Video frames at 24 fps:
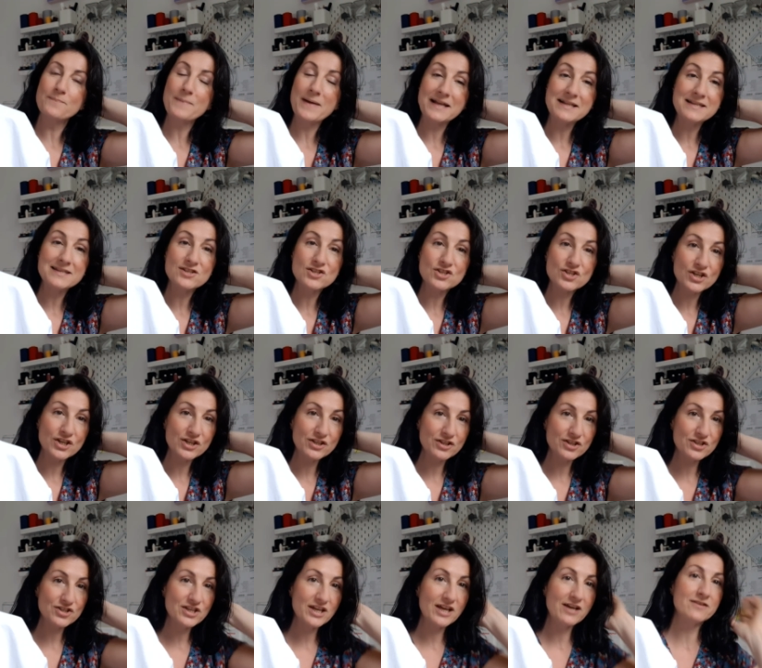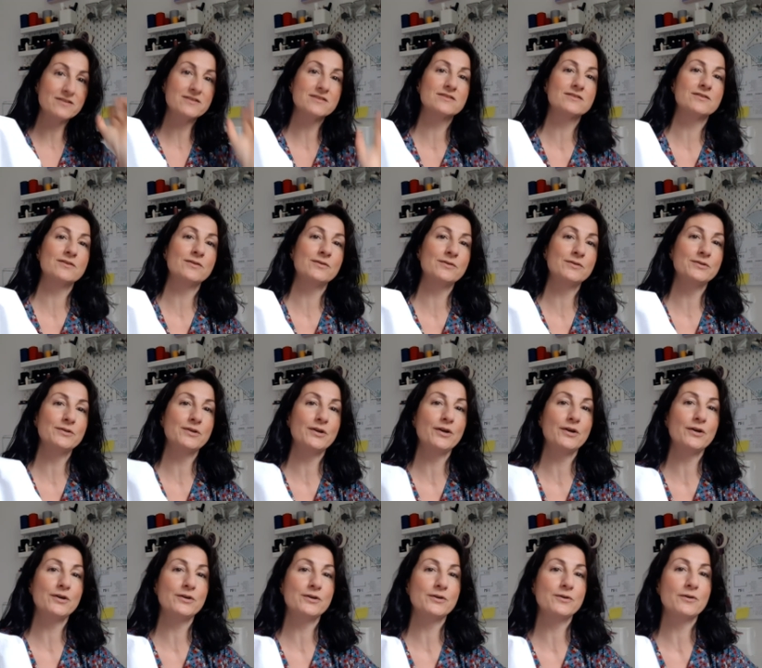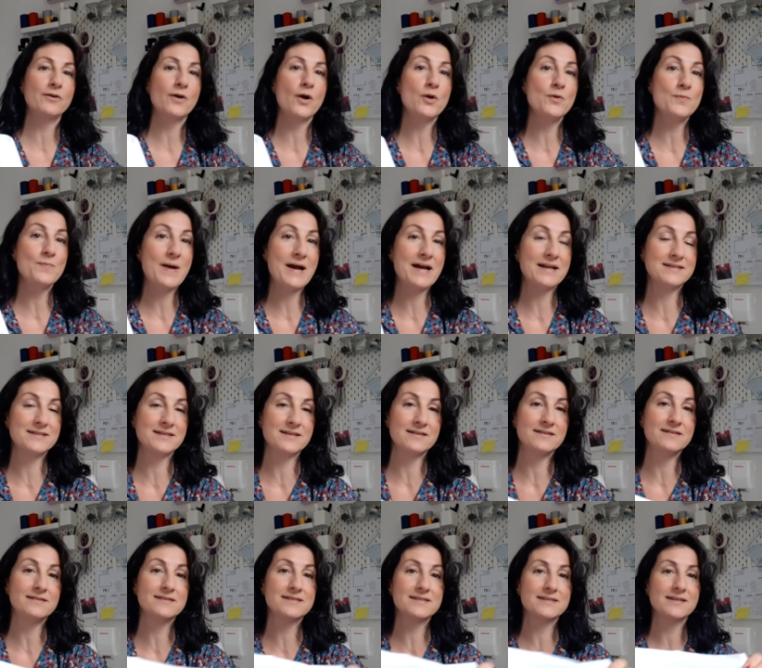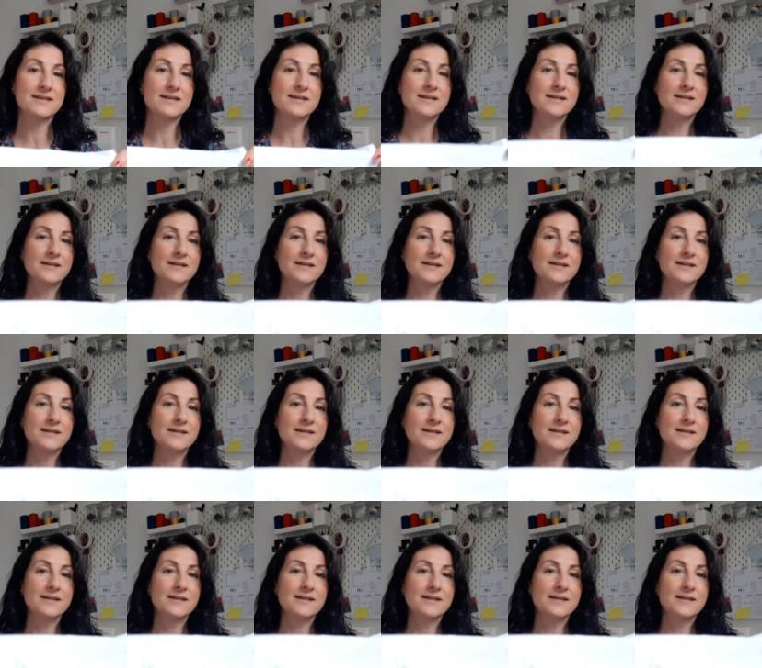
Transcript: men's shirt that she has on her own patterns.